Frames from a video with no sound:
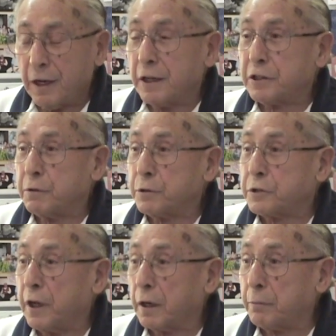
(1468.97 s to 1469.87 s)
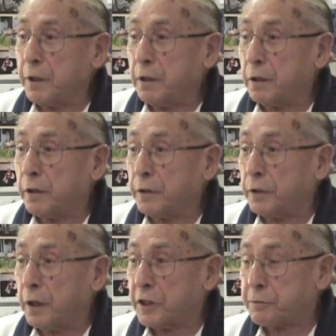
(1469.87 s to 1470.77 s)
She was telling me her and
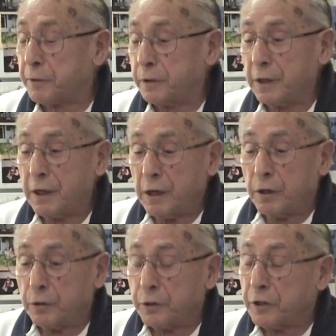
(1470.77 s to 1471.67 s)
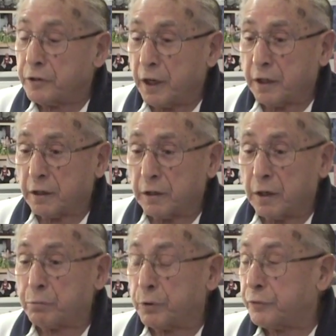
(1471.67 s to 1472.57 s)
her husband, who they take a
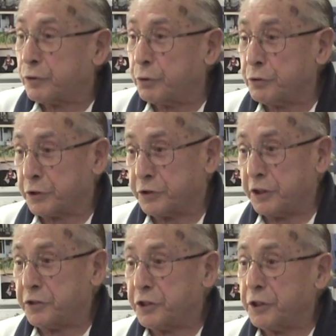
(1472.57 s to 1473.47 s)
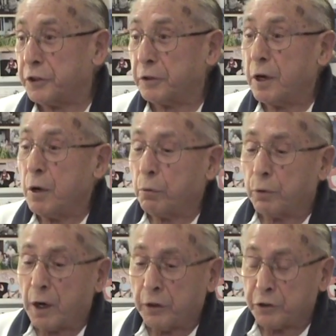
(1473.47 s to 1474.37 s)
number of cruises each year,
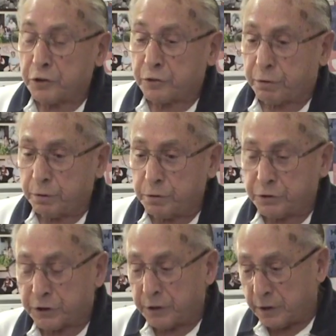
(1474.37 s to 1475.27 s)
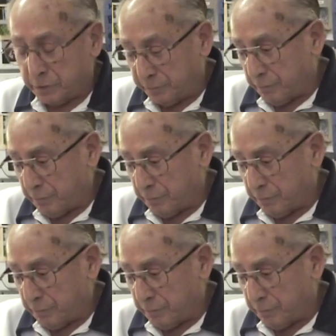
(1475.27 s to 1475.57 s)
were on this cruise in,